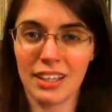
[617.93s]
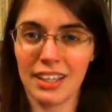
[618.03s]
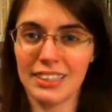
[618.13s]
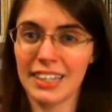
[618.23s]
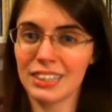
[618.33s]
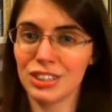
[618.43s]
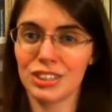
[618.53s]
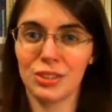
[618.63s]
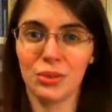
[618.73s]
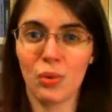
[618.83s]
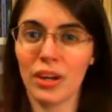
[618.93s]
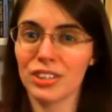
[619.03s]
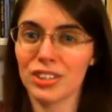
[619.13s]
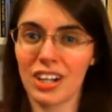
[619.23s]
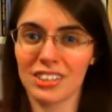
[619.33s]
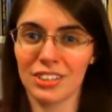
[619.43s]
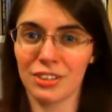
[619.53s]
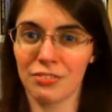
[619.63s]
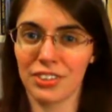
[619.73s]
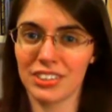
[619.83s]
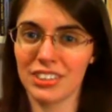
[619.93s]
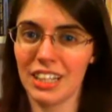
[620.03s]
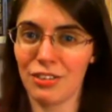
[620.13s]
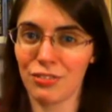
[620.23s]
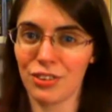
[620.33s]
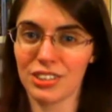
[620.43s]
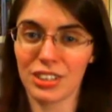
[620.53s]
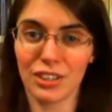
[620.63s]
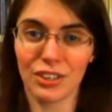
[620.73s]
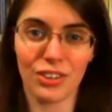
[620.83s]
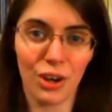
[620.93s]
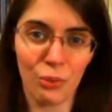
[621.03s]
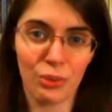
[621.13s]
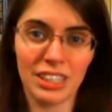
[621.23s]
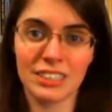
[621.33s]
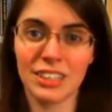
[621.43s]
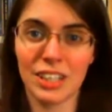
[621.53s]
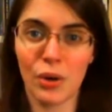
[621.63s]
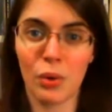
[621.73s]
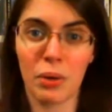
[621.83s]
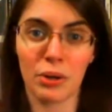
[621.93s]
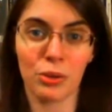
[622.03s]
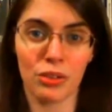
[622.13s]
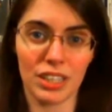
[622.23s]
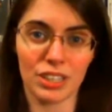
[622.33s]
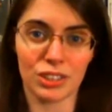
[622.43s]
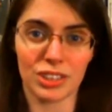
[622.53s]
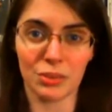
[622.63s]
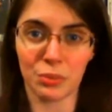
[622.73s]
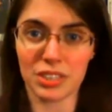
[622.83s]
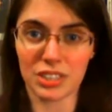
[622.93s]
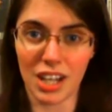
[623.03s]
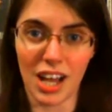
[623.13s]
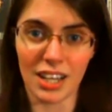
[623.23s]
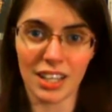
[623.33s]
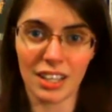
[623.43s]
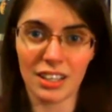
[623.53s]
It takes just two quick shots in her first scene for us to learn all we need to know about her relationship with Scotty.